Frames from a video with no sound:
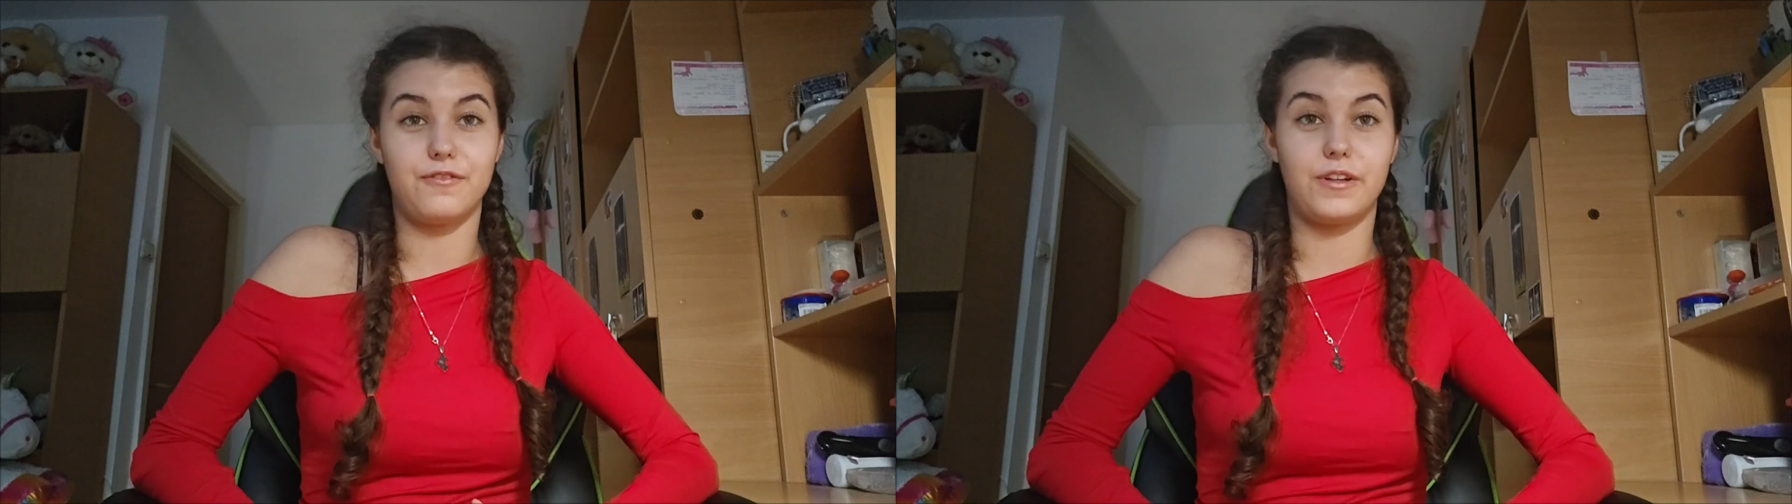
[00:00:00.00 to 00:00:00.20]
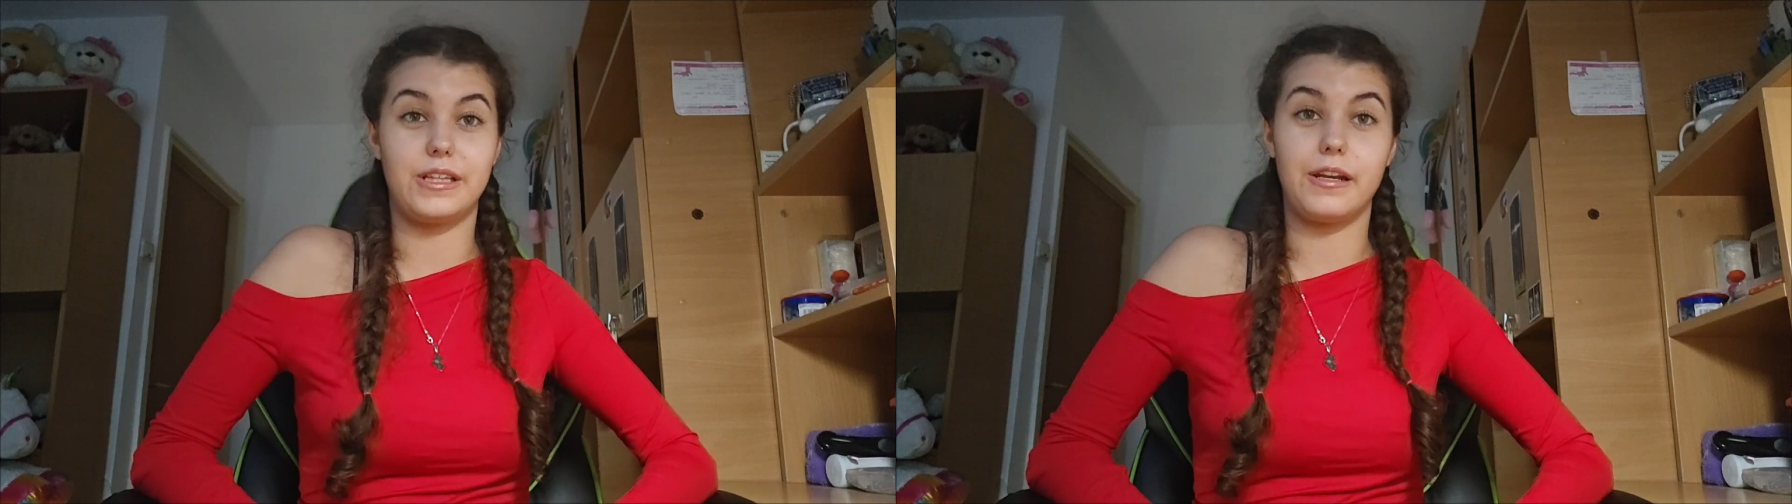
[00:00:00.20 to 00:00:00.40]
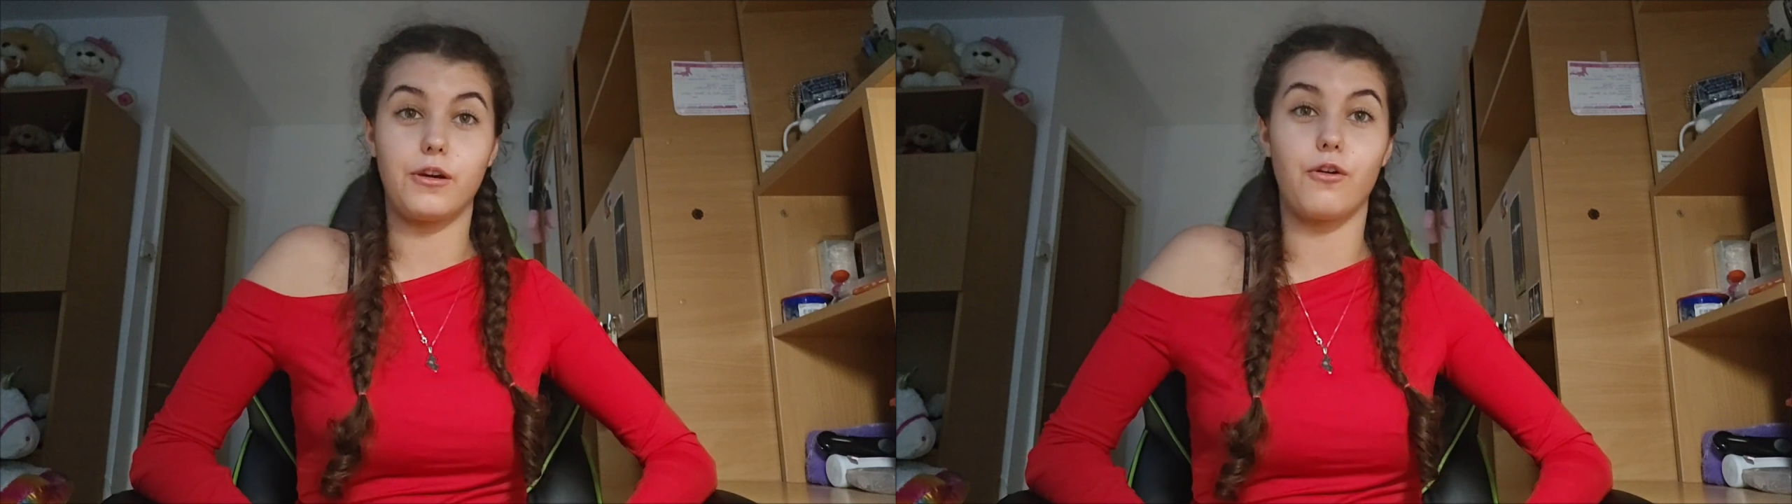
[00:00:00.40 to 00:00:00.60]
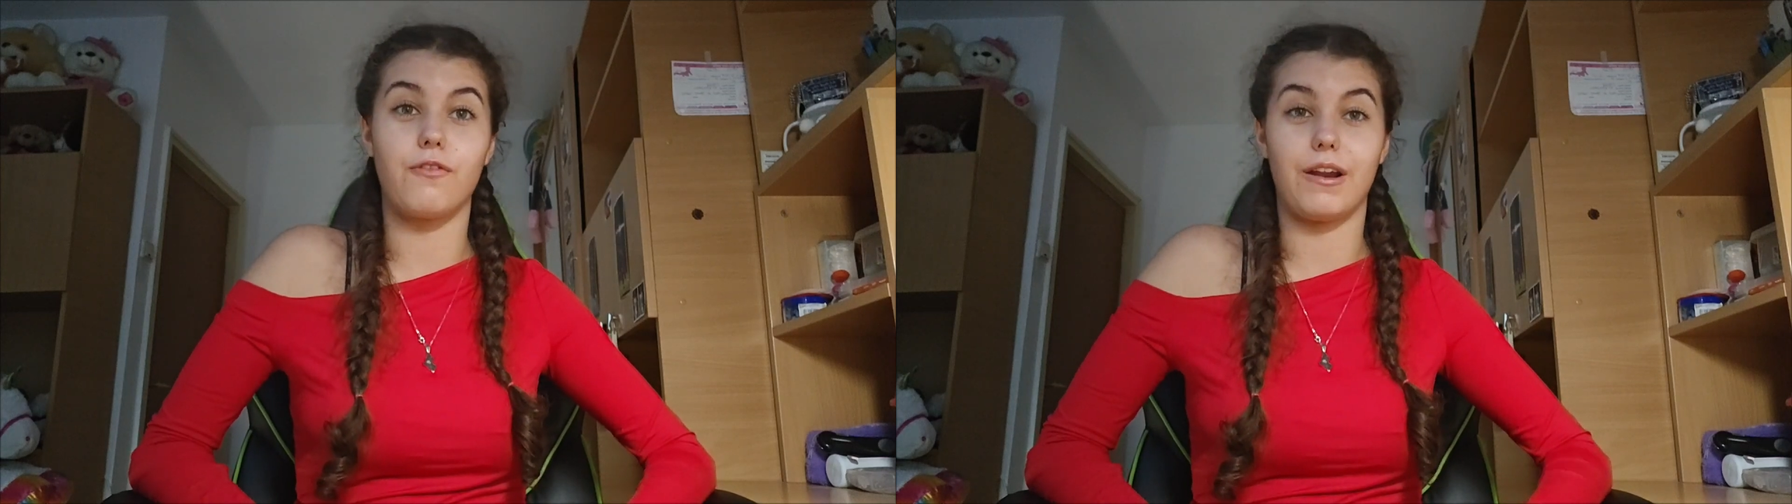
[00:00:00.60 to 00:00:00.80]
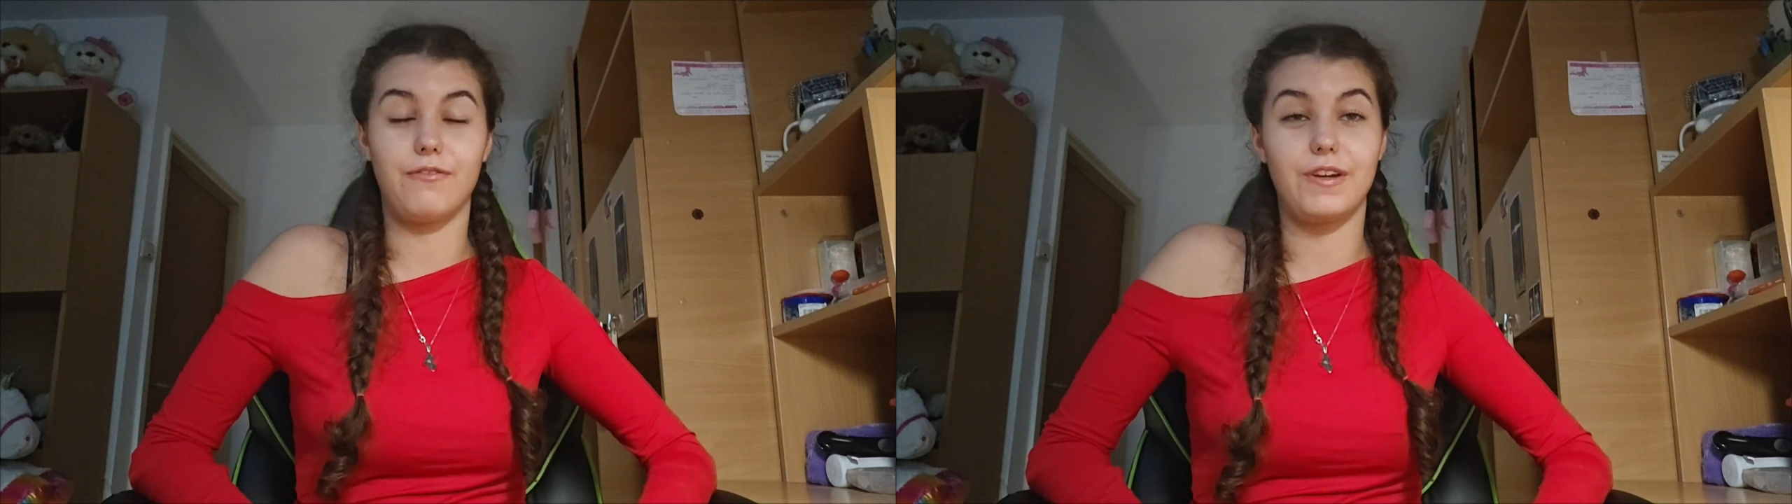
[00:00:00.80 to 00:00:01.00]
Federico
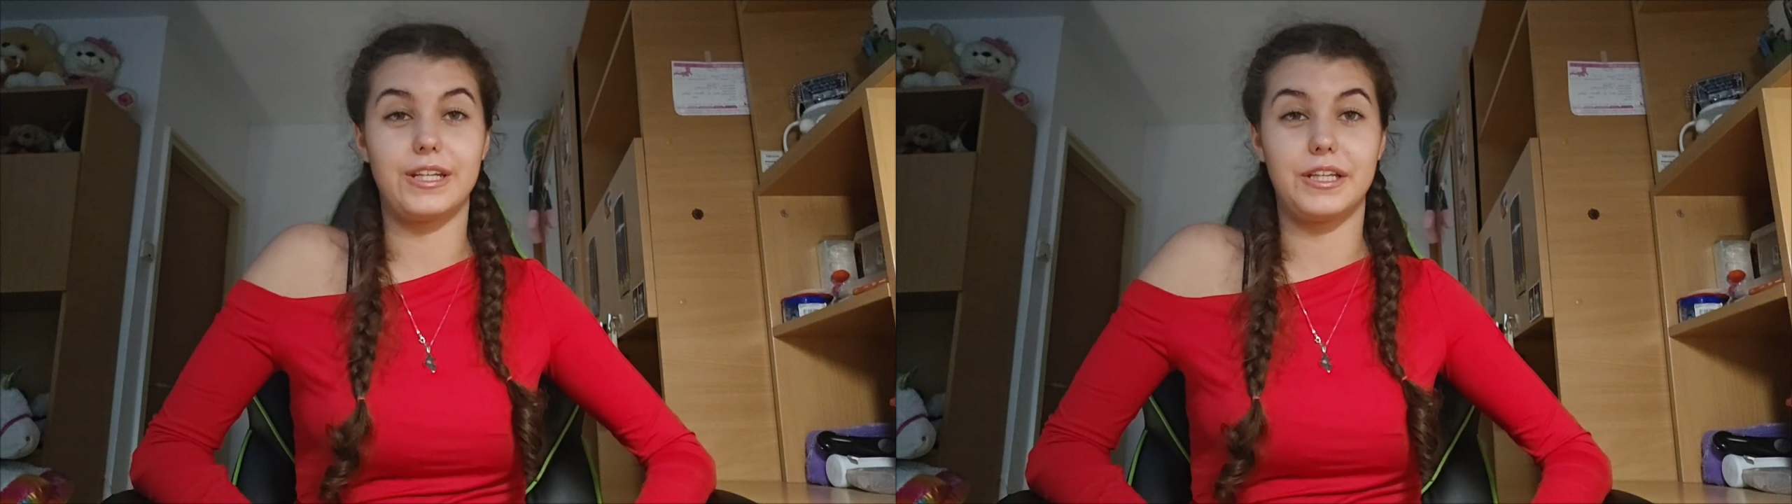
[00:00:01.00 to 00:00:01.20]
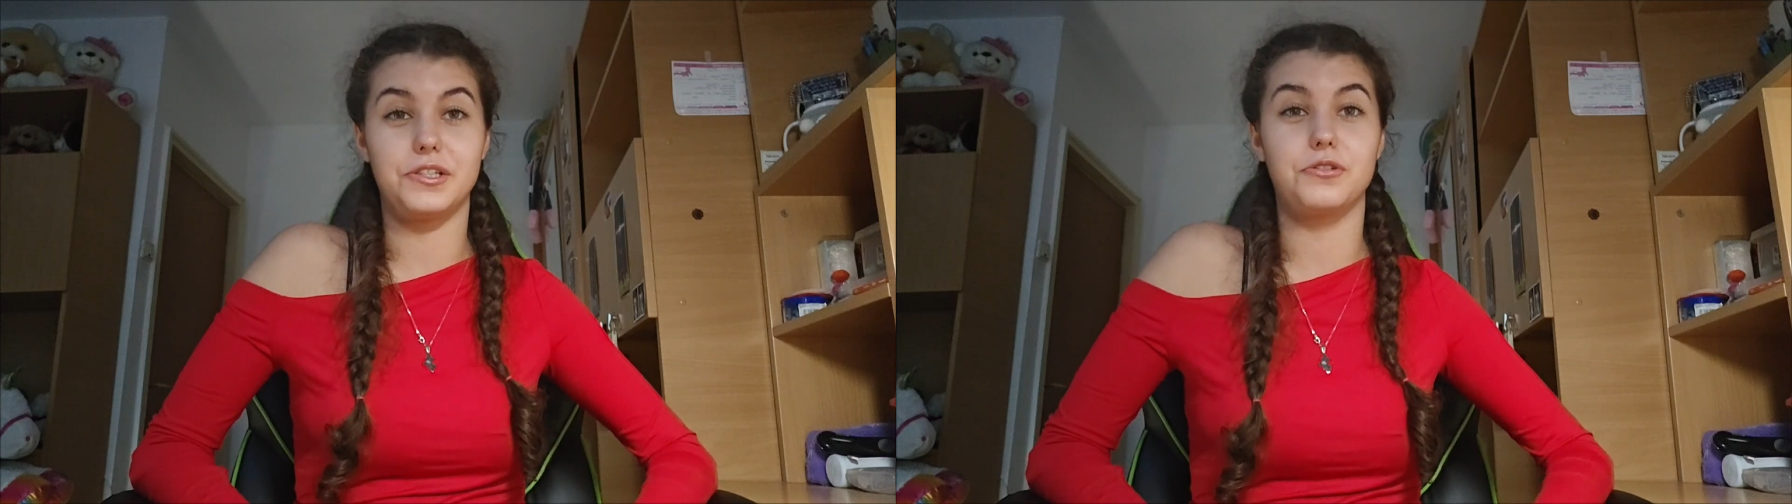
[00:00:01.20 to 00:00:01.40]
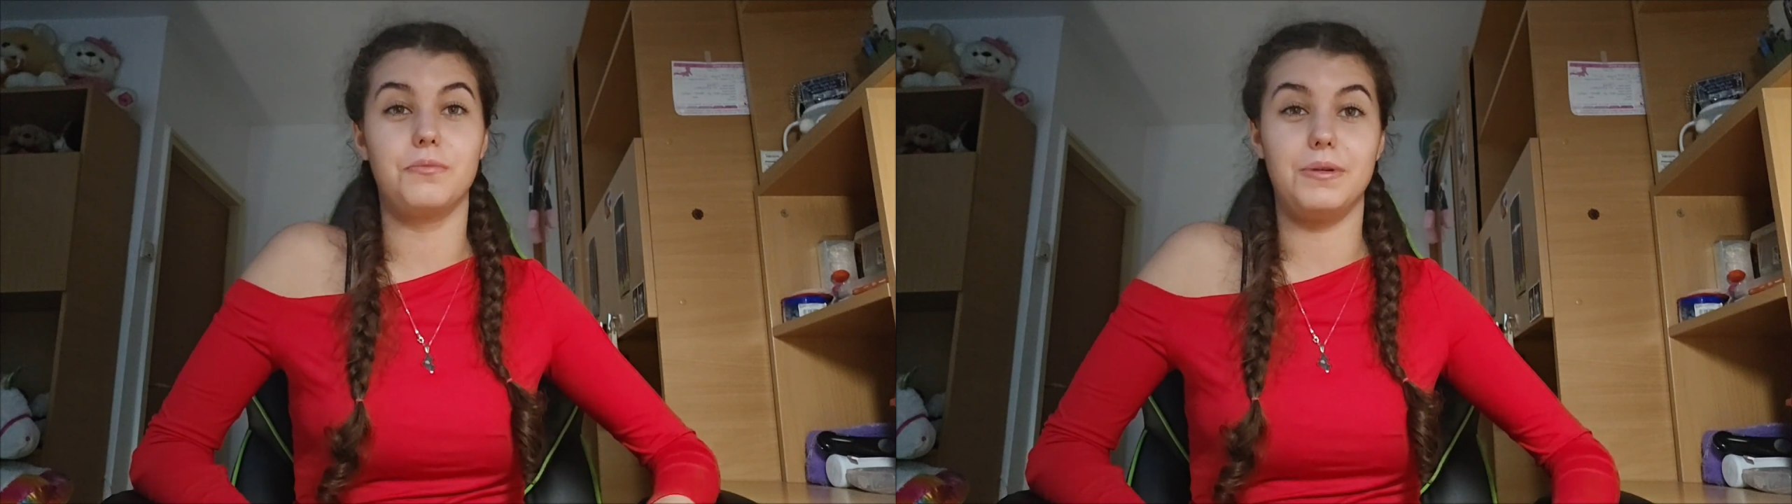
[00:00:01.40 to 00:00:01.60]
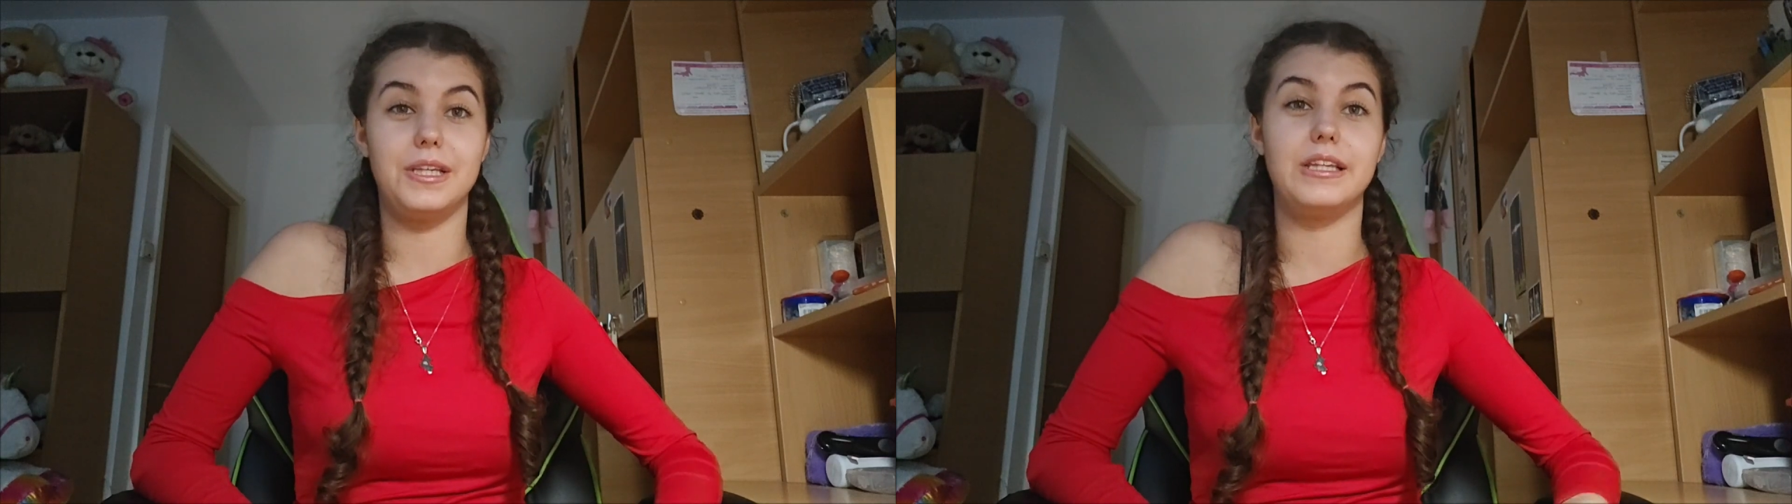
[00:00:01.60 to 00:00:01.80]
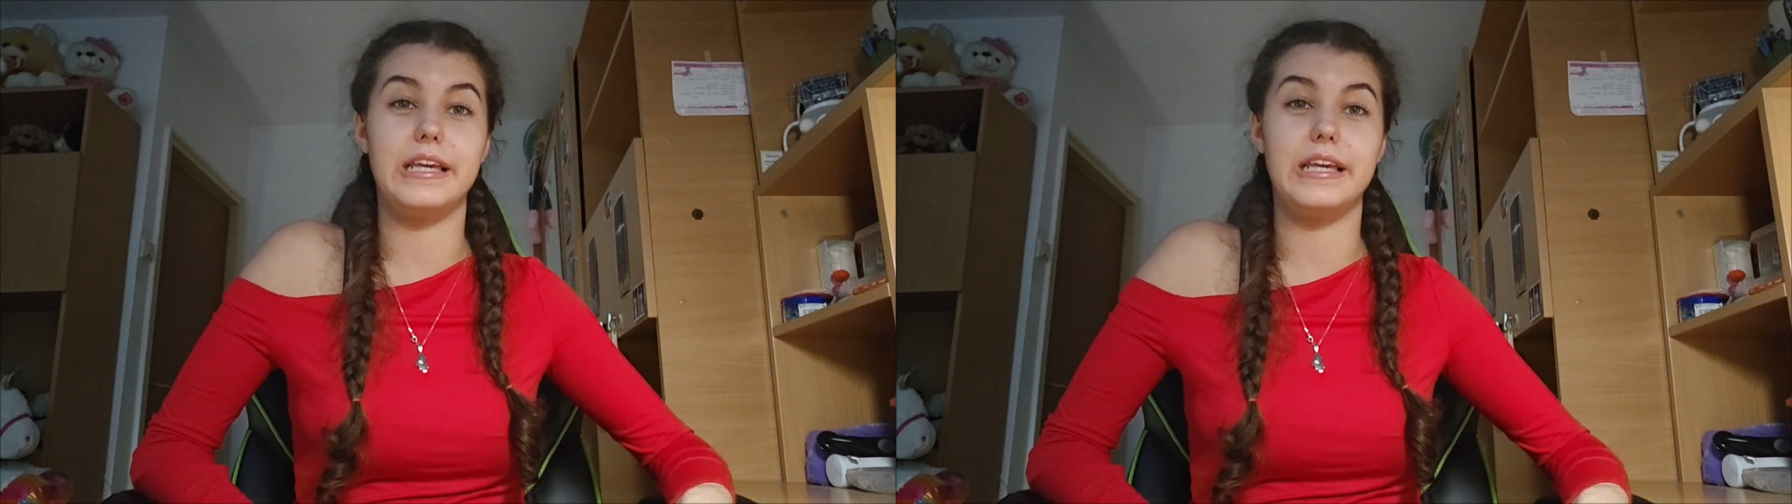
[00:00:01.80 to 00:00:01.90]
Valverde should be